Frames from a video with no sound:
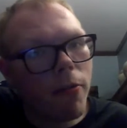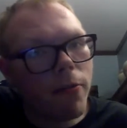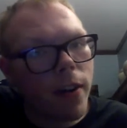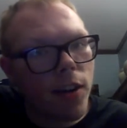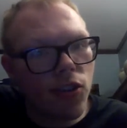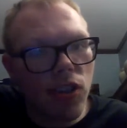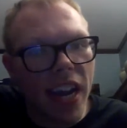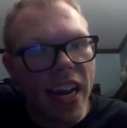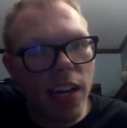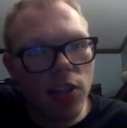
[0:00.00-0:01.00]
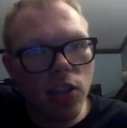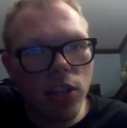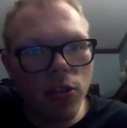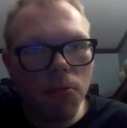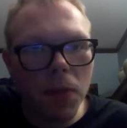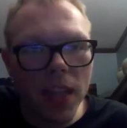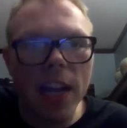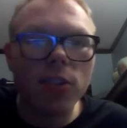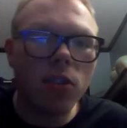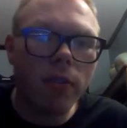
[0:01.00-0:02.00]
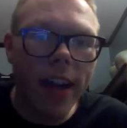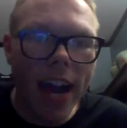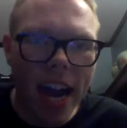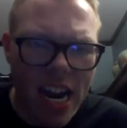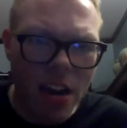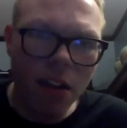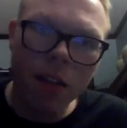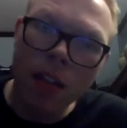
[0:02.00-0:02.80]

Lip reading: for NS K82, but that's okay,